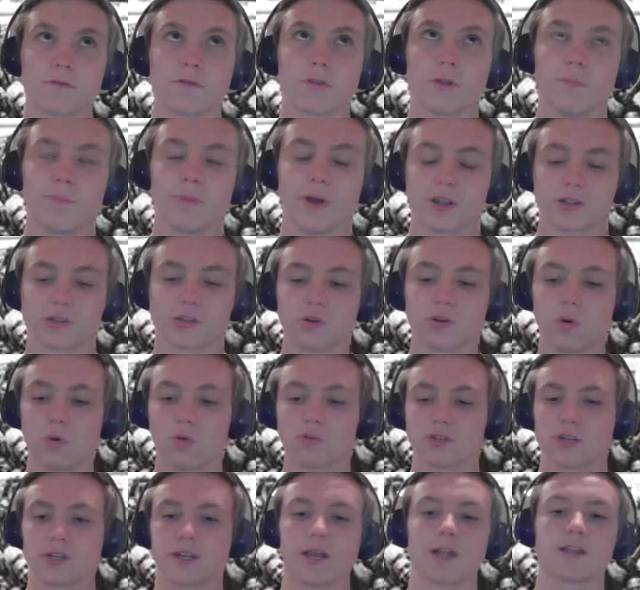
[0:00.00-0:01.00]
best
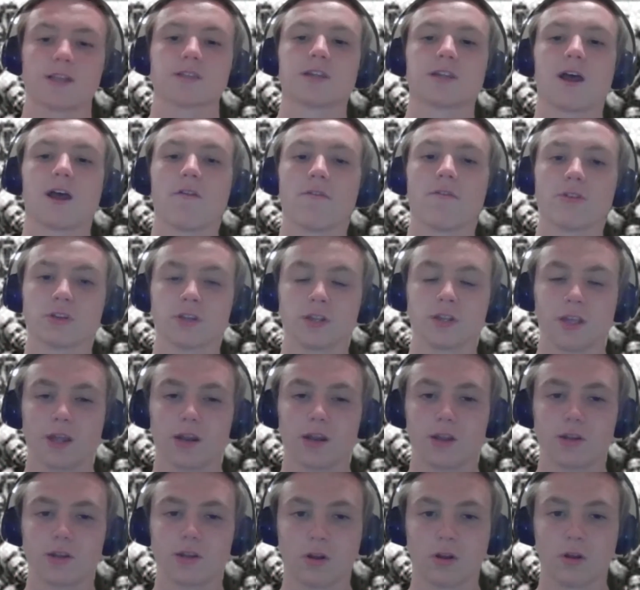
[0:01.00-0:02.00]
goals against average in the
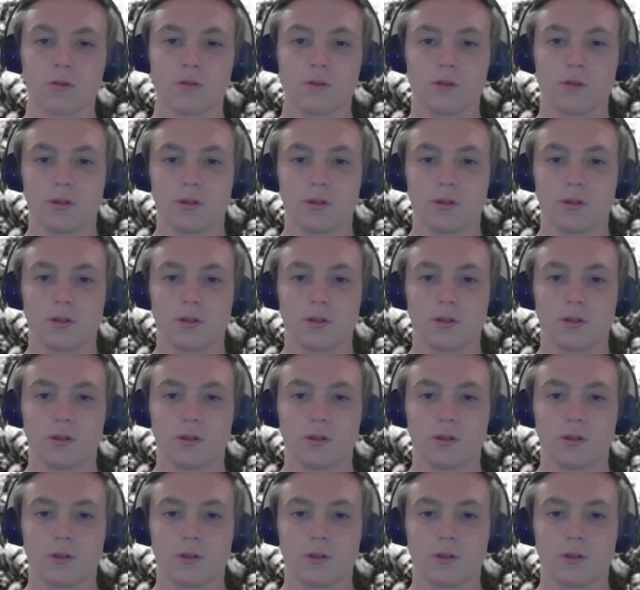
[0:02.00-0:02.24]
NHL.